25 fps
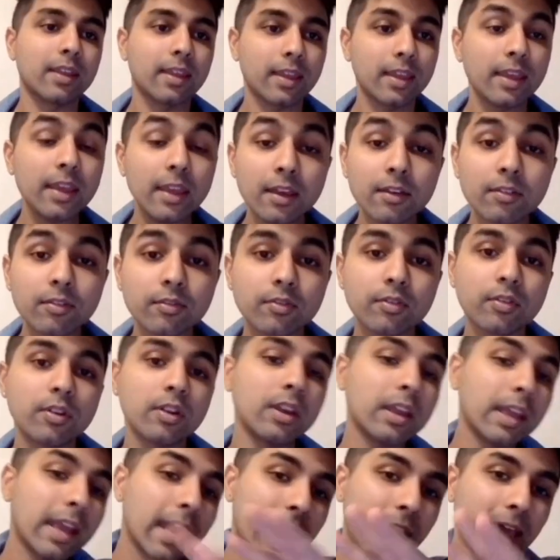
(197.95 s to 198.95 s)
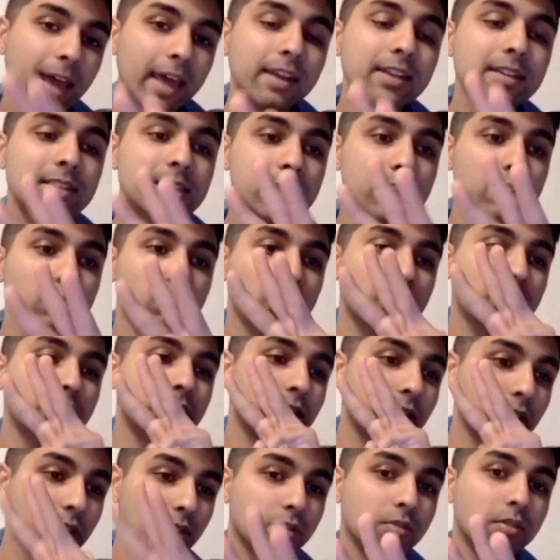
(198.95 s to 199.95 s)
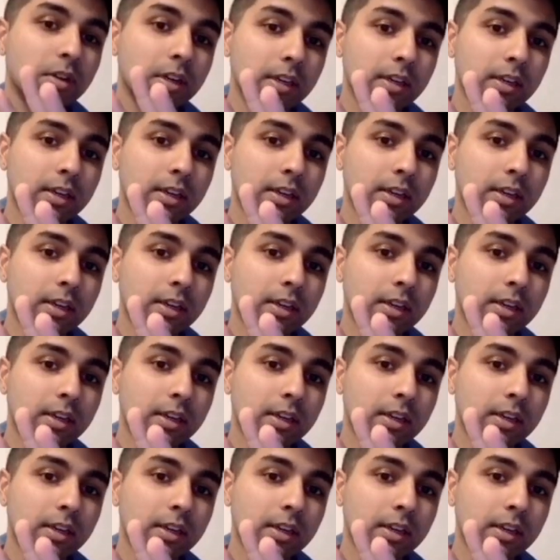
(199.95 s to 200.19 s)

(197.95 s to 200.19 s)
If n is equal to 3,